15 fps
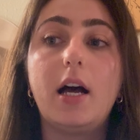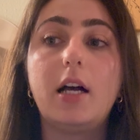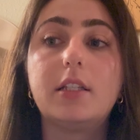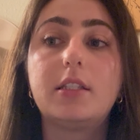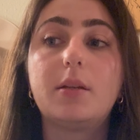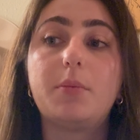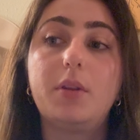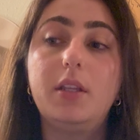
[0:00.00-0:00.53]

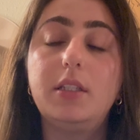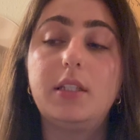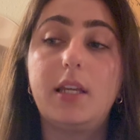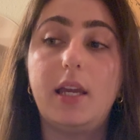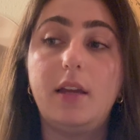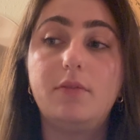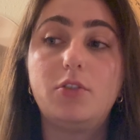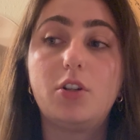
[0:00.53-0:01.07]
Some of these
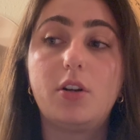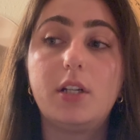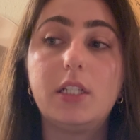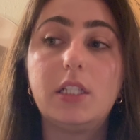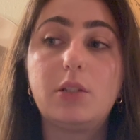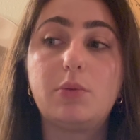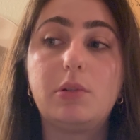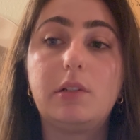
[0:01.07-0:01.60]
cave
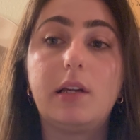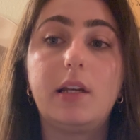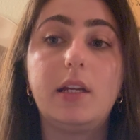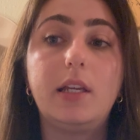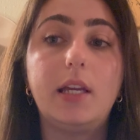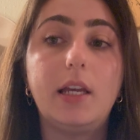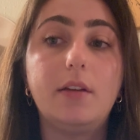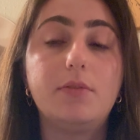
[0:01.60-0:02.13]
drawings were done in
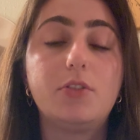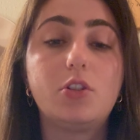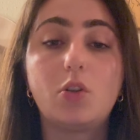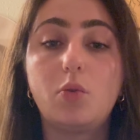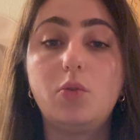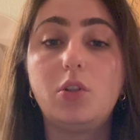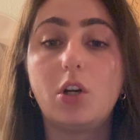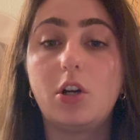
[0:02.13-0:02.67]
caves
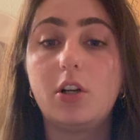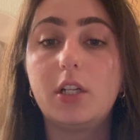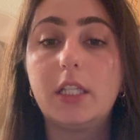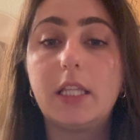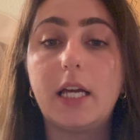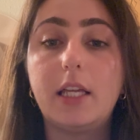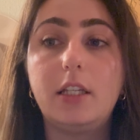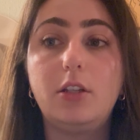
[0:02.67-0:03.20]
so dark
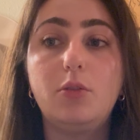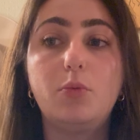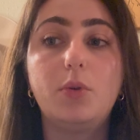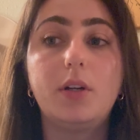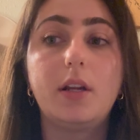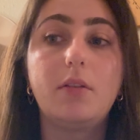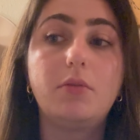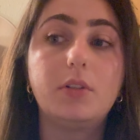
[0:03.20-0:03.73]
that you
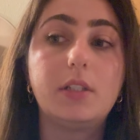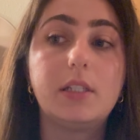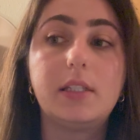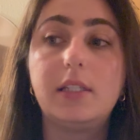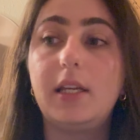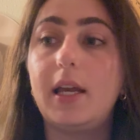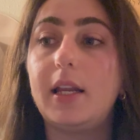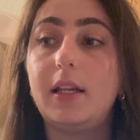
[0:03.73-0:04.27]
weren't able to
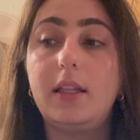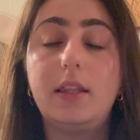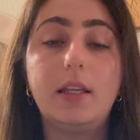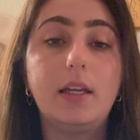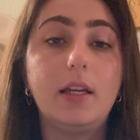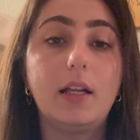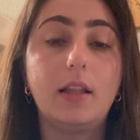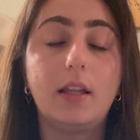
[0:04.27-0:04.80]
see
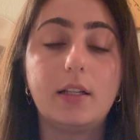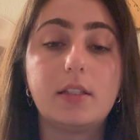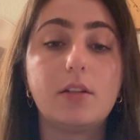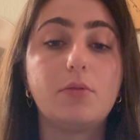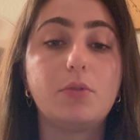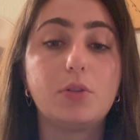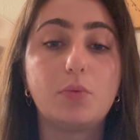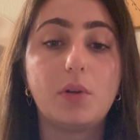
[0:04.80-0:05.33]
anything unless it
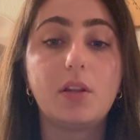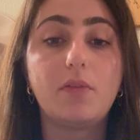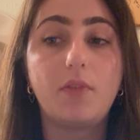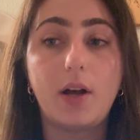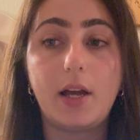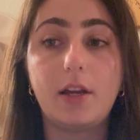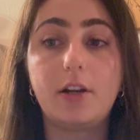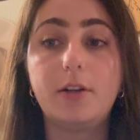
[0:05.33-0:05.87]
was with
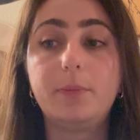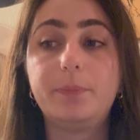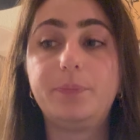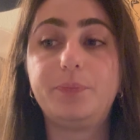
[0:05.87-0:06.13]
fire.